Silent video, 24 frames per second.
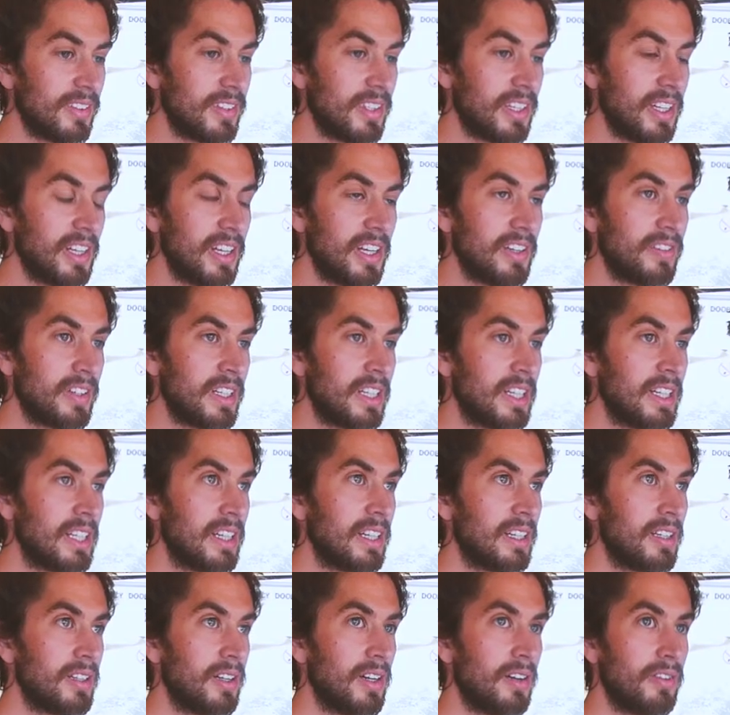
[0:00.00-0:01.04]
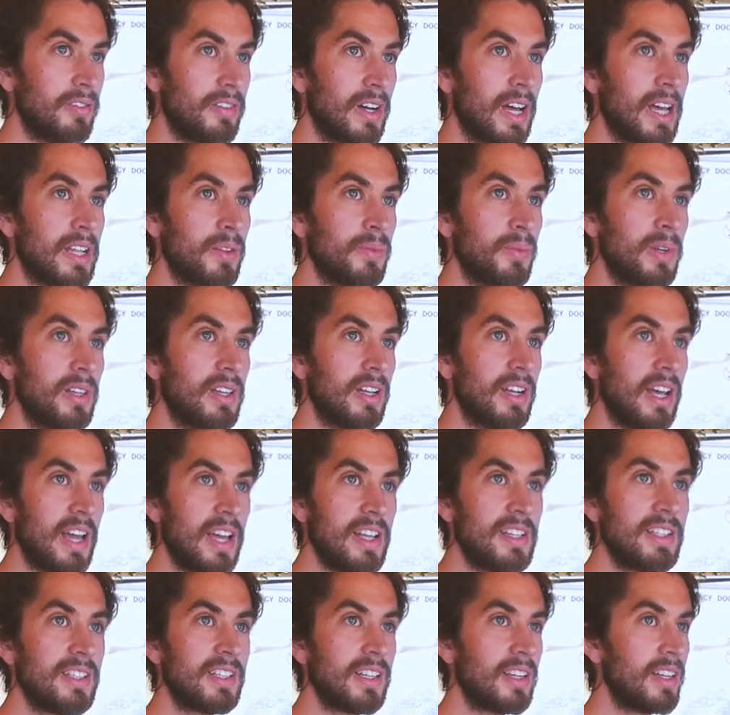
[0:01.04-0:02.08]
You're living in a, a van with an
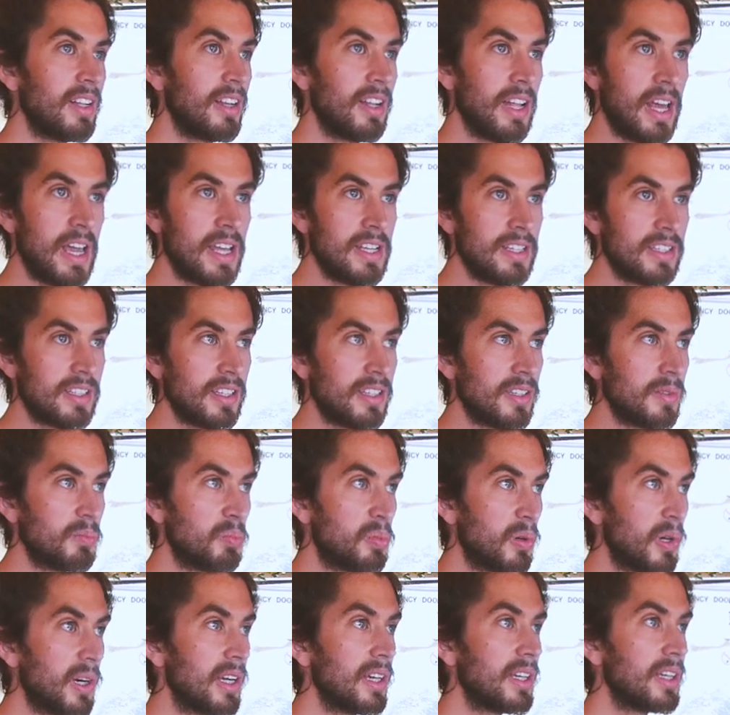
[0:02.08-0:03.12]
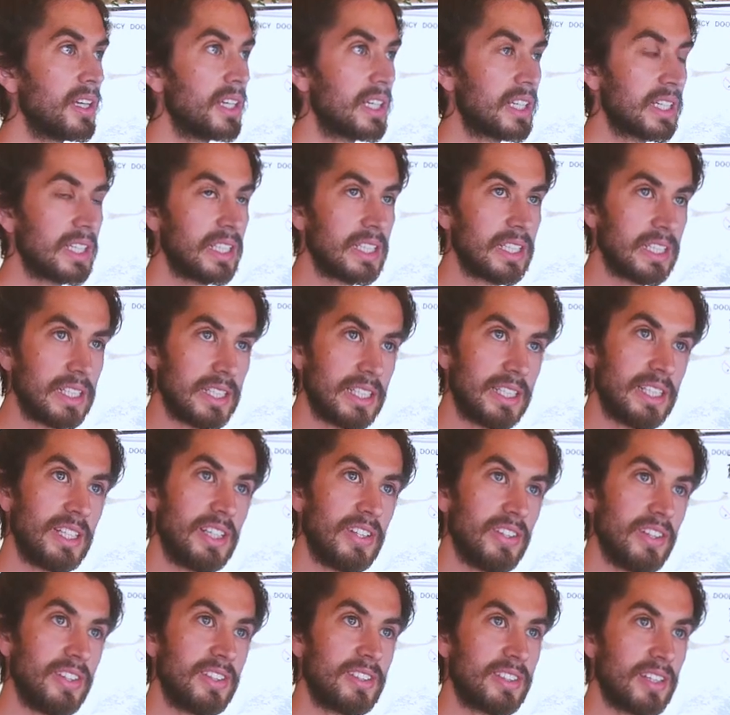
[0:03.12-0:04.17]
engine, and engines break
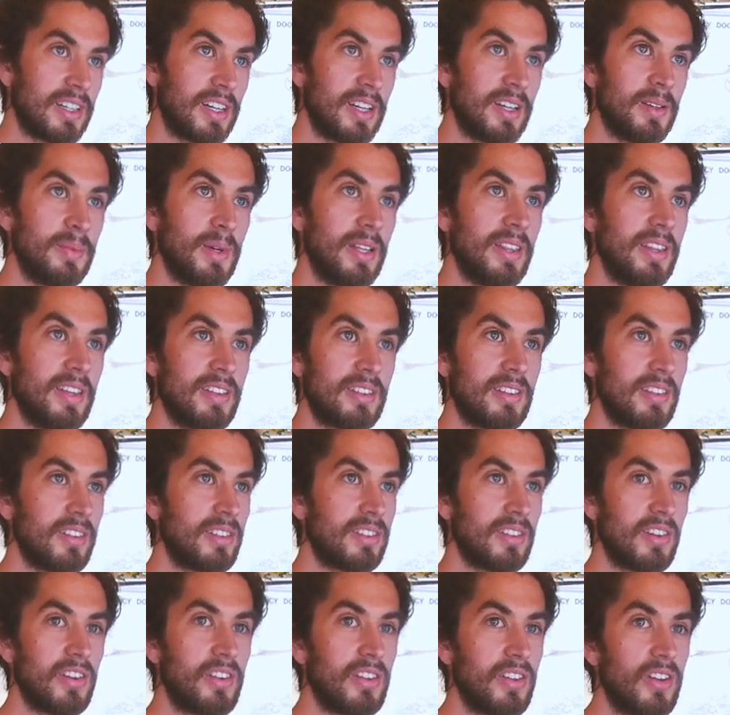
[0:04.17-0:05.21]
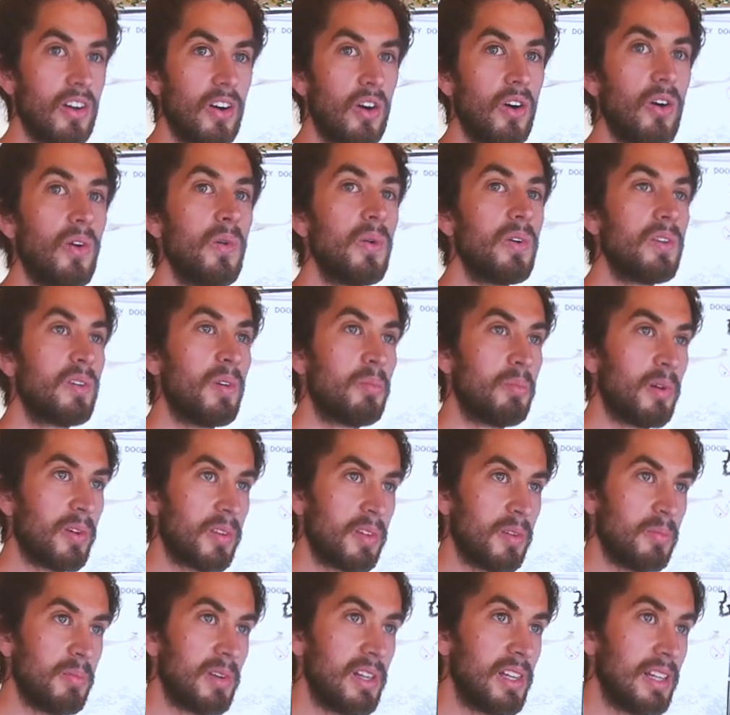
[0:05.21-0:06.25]
all the time, and this is always a
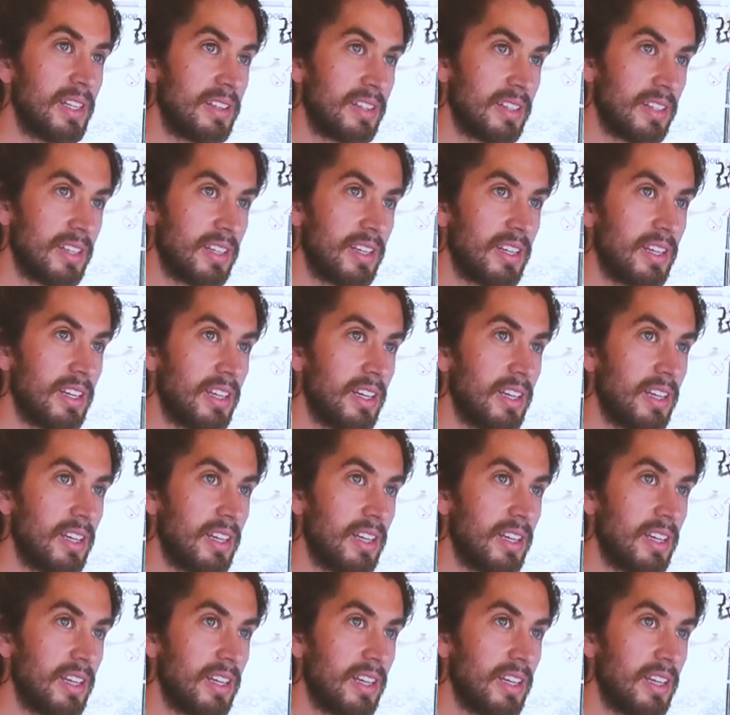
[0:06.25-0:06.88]
possibility.